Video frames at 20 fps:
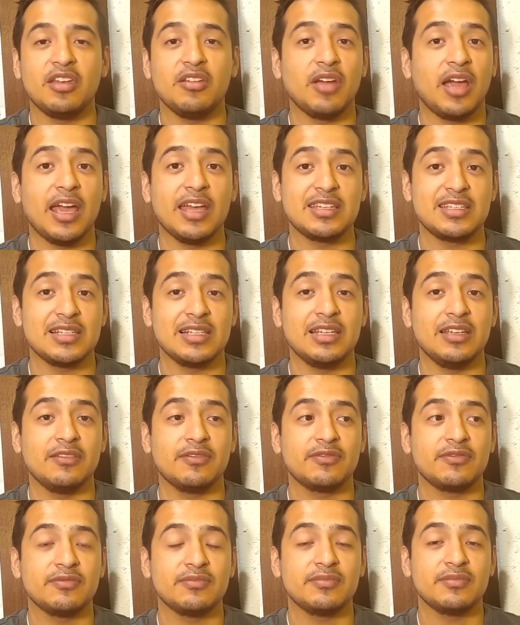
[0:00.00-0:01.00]
knew I had to
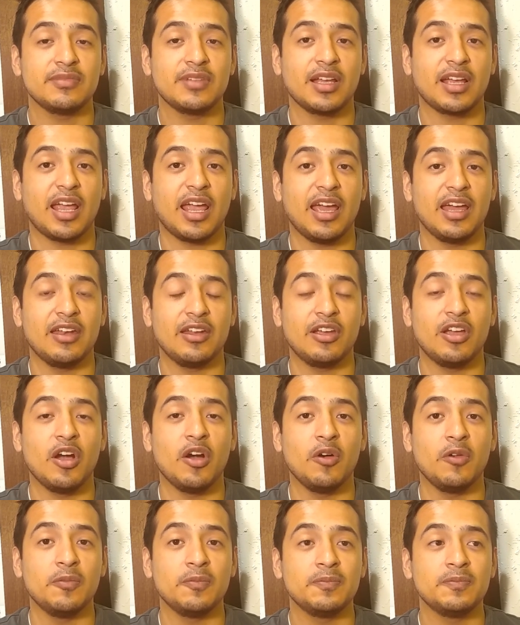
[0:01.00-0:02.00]
leave, like I had to
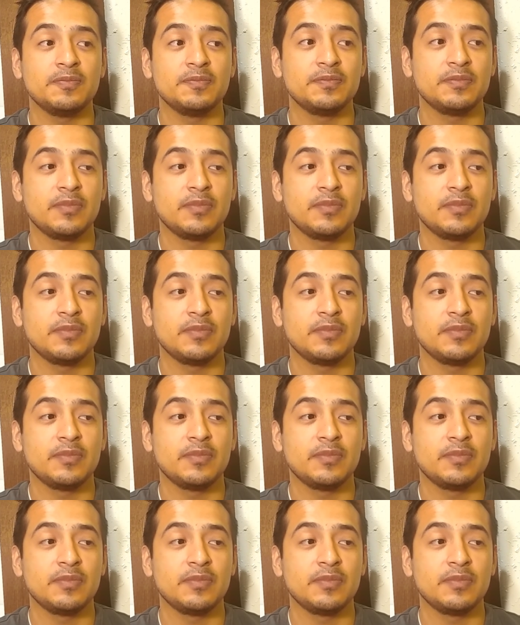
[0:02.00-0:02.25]
go.